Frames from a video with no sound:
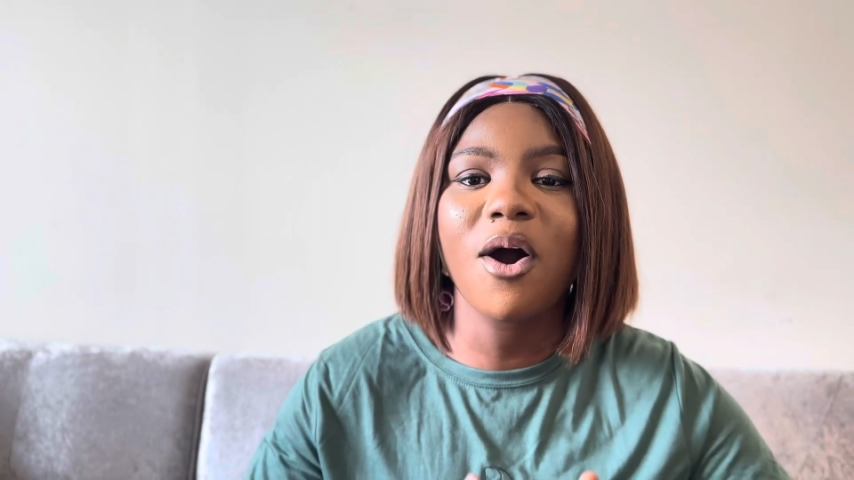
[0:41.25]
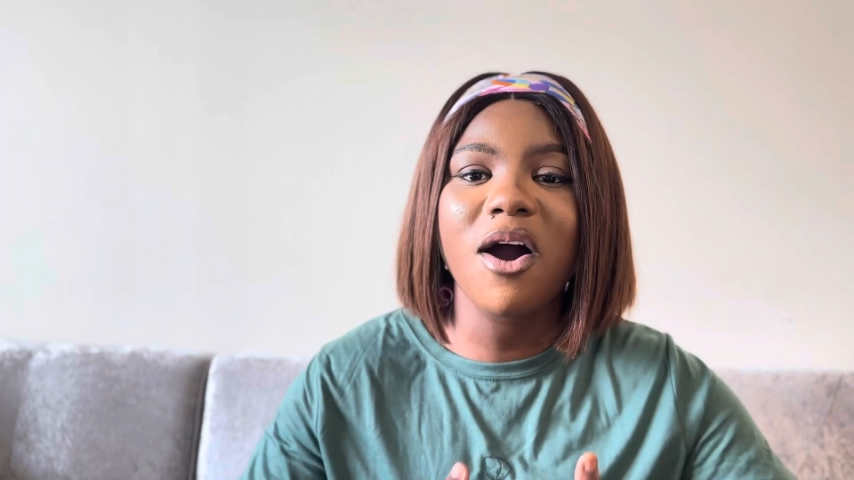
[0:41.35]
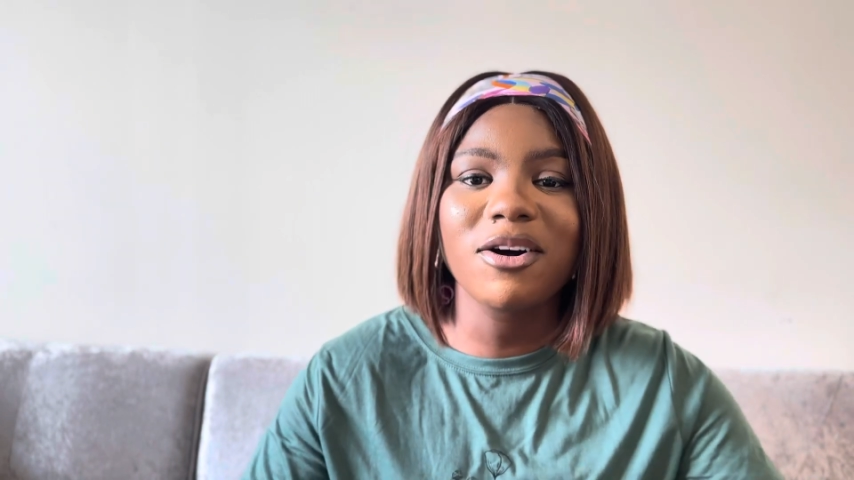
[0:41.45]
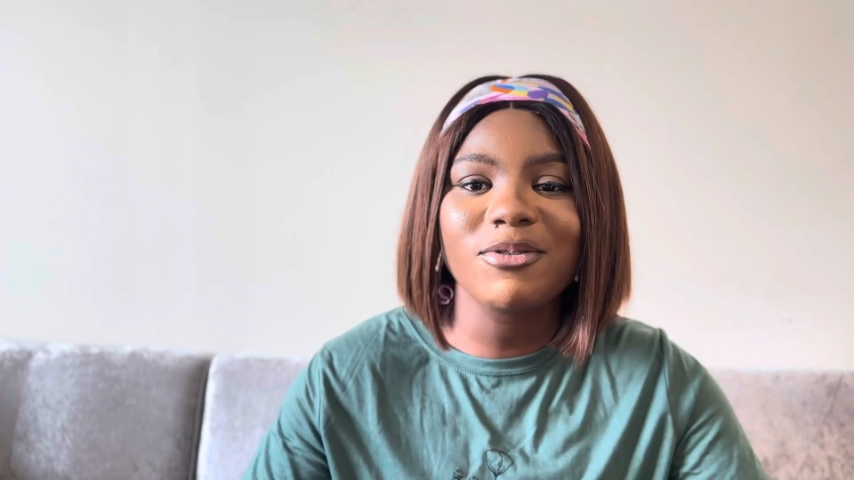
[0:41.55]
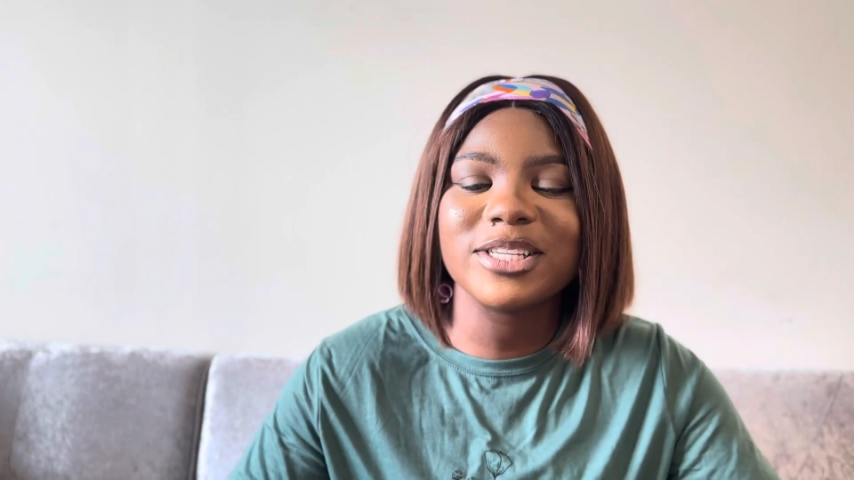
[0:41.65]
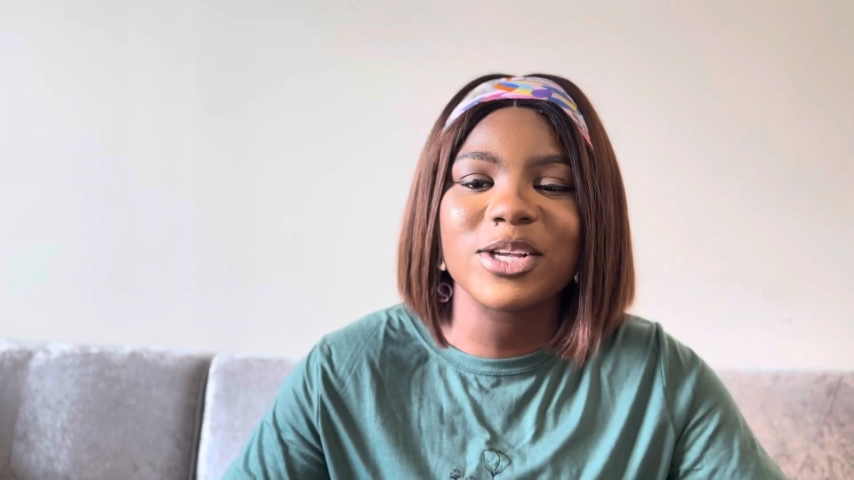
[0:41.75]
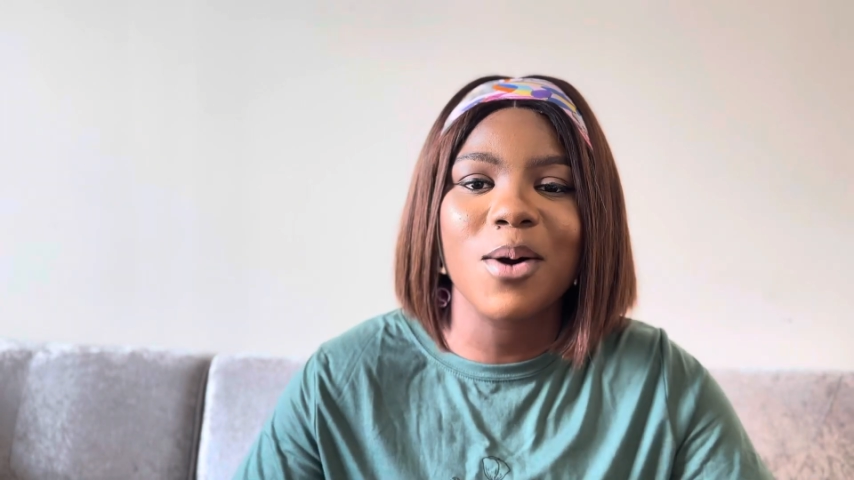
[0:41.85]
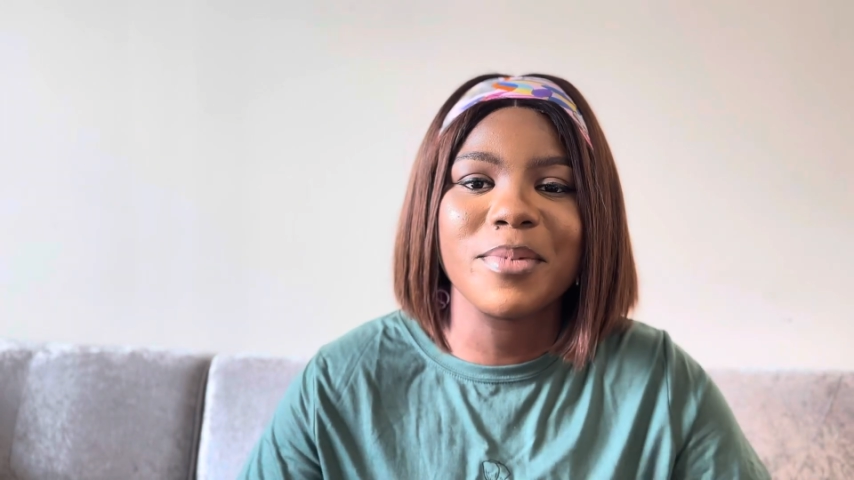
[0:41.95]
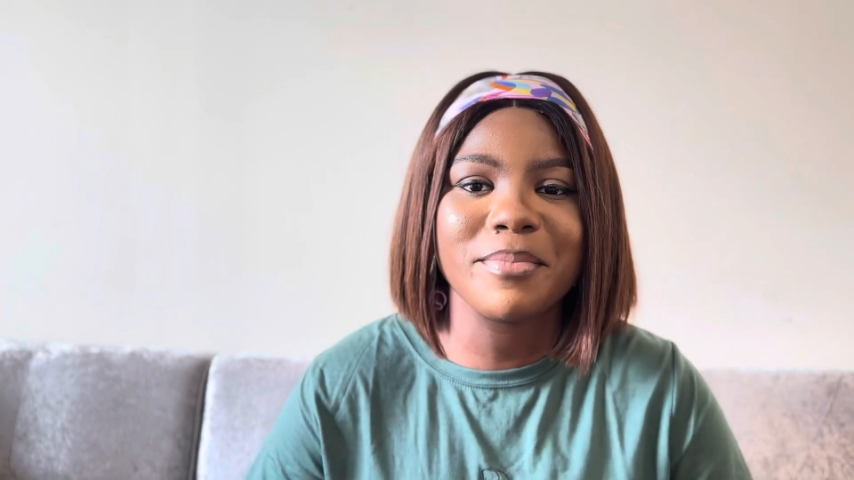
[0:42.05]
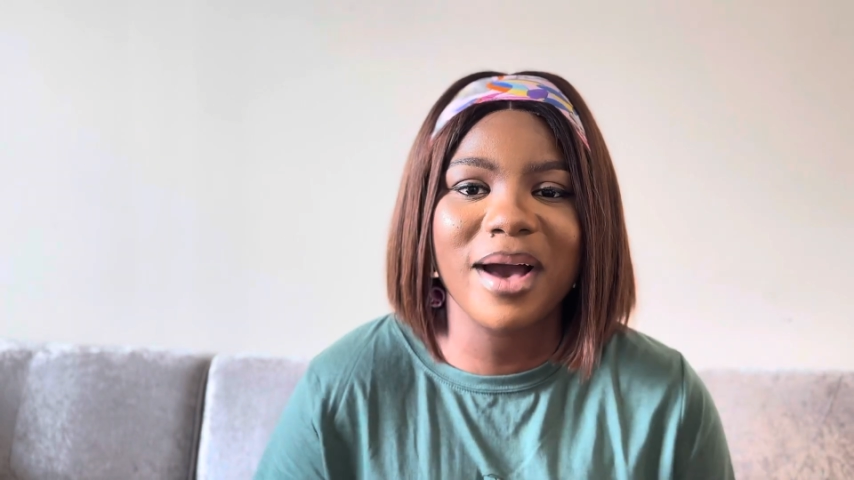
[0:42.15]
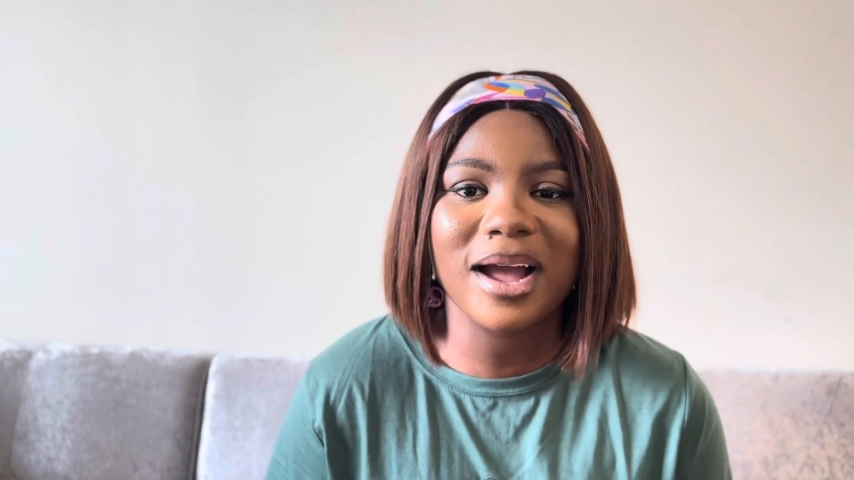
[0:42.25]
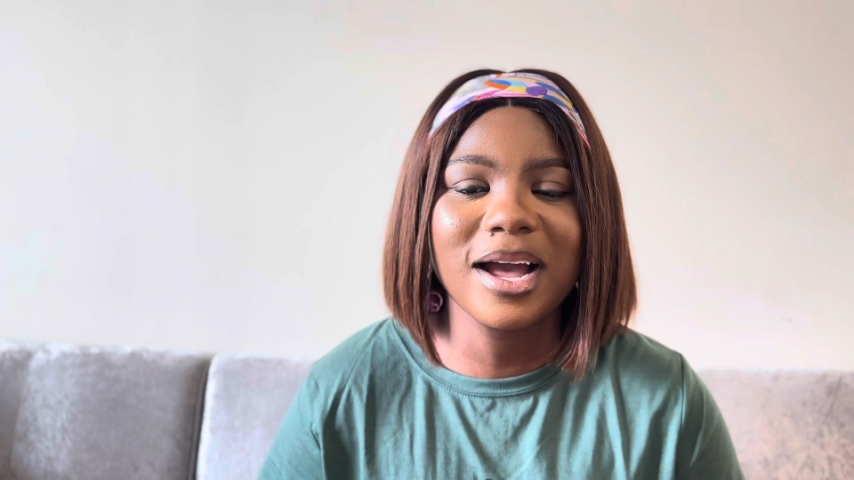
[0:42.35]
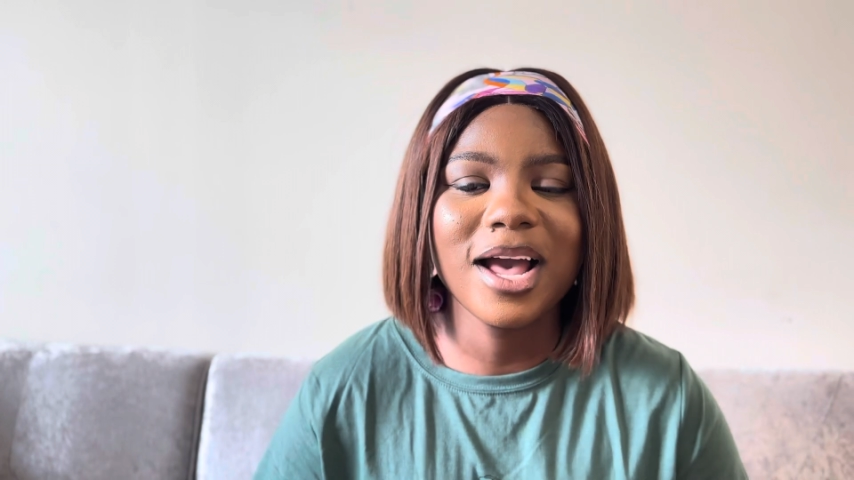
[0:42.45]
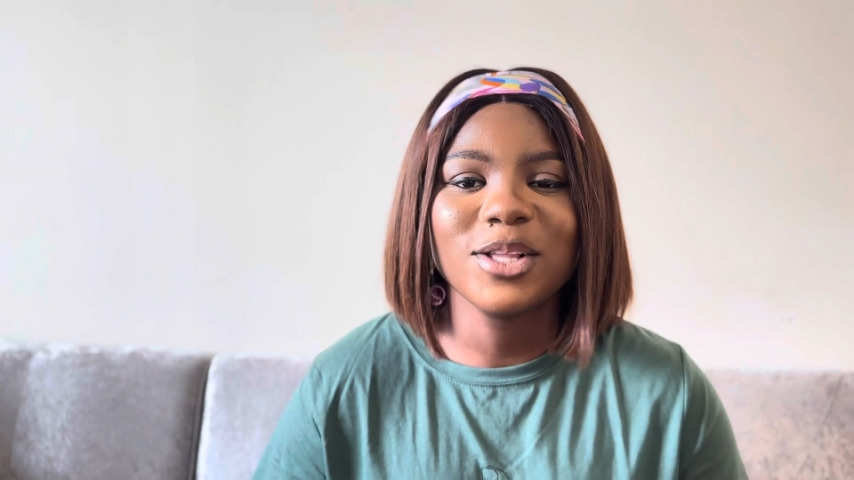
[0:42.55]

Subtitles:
always coming back